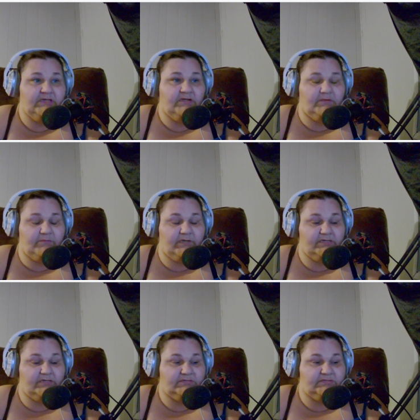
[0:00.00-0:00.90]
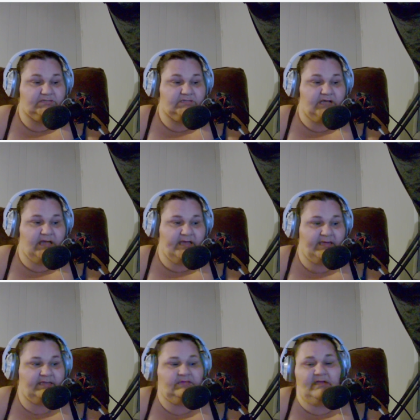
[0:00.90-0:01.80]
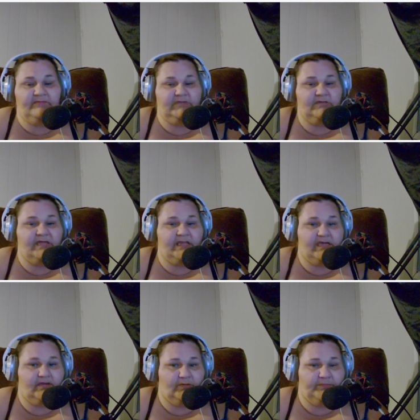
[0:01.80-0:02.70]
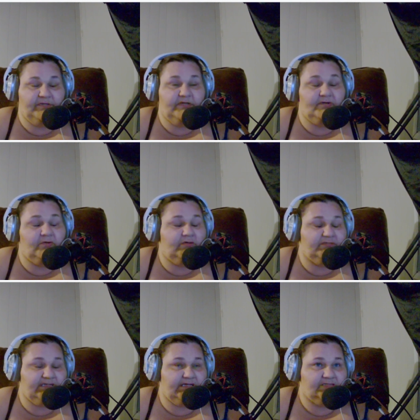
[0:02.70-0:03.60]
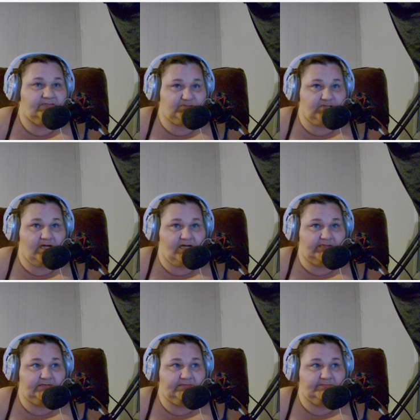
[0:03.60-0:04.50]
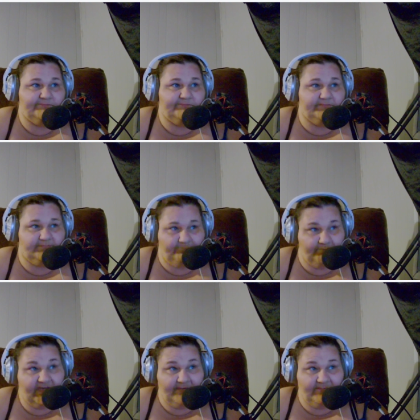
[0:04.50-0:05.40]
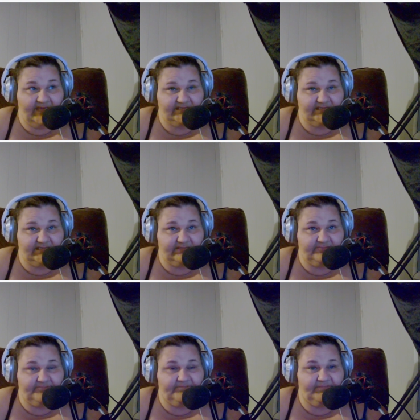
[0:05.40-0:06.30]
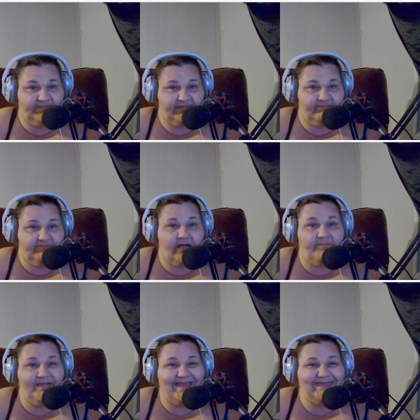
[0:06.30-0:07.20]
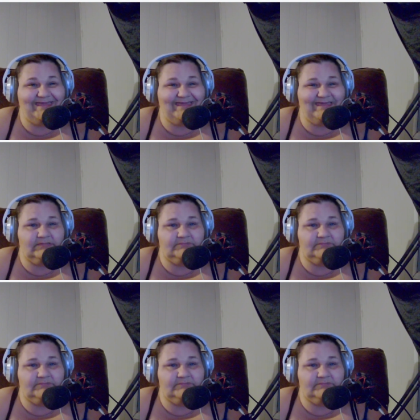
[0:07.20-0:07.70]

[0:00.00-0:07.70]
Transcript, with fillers: Will, I love you and I hope you're holding on strong. Be amazing. Love y'all. Bye.